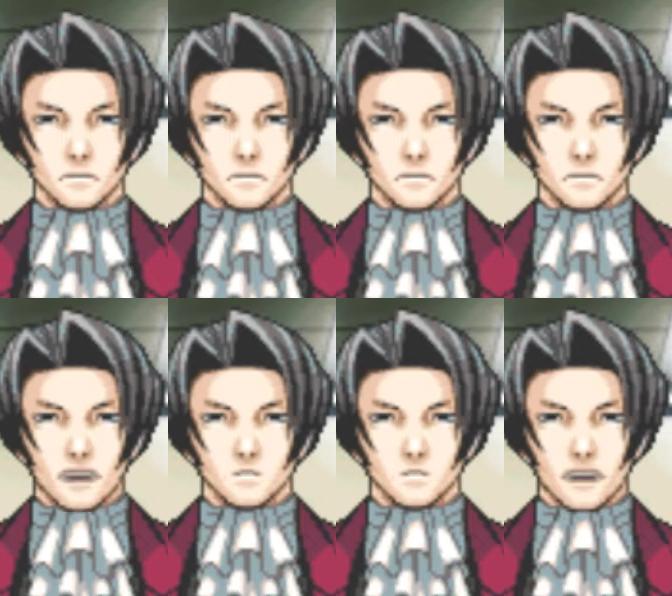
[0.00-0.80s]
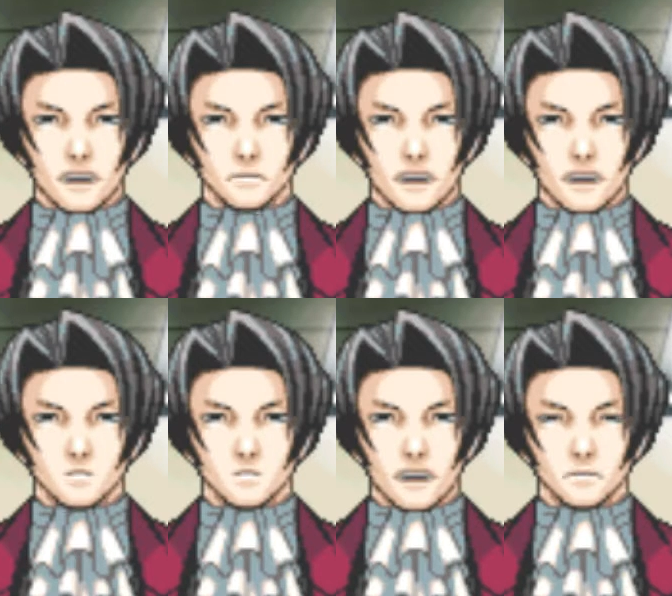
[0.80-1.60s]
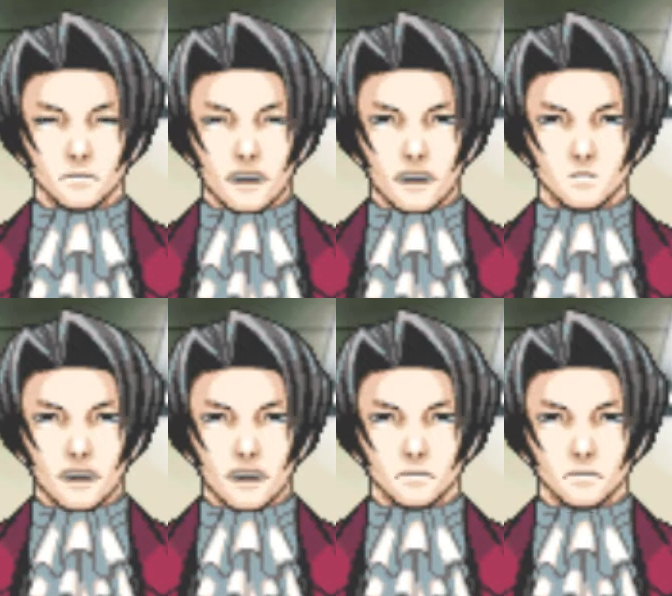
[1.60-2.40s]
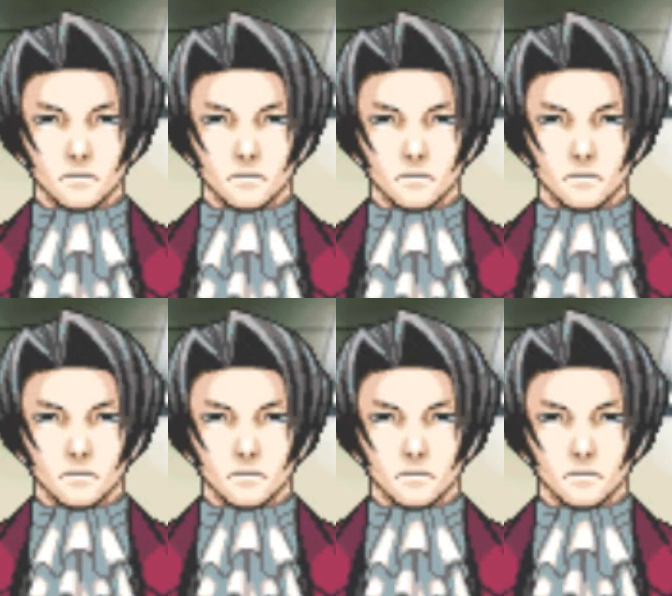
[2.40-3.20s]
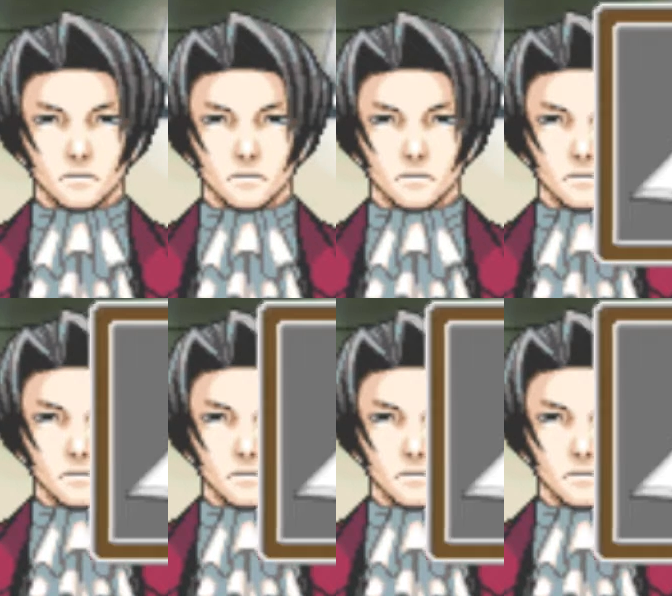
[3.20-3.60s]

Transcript: Huh. My letter of request. Please give it to Detective Gumshoe.